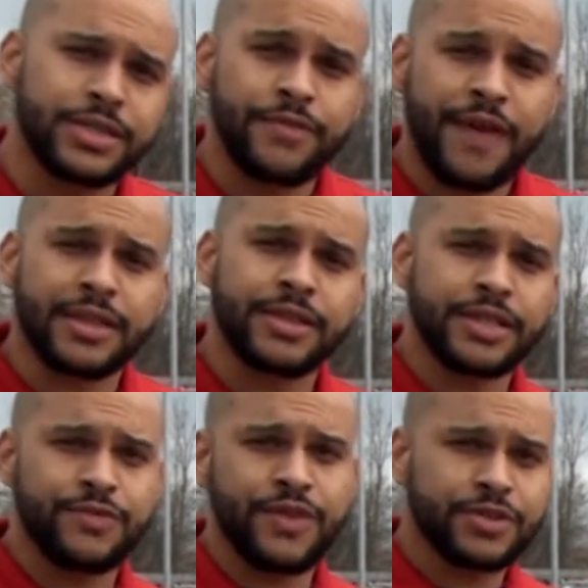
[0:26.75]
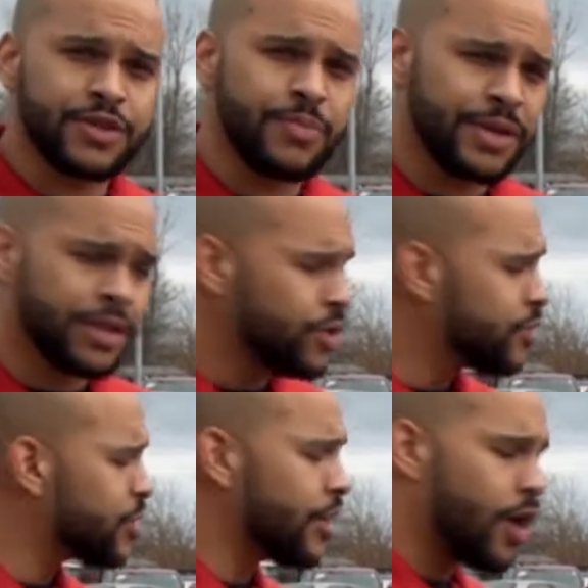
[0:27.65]
the fact that these vehicles have been in
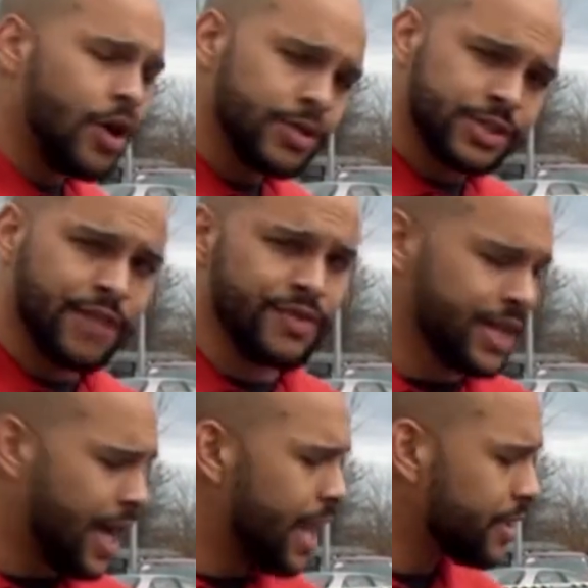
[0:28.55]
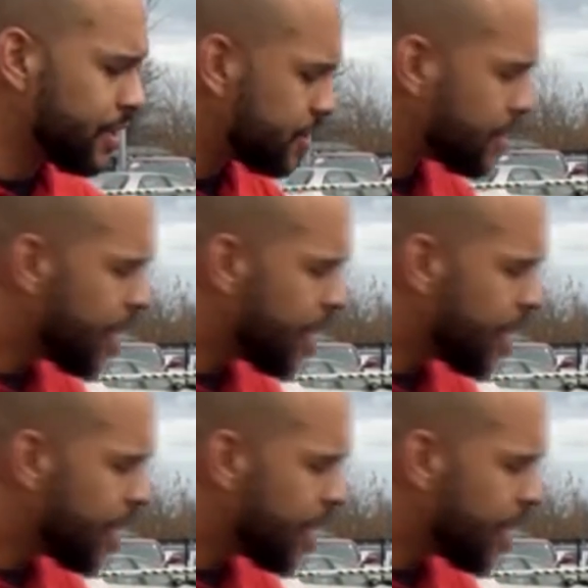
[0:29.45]
use on all 7 continents.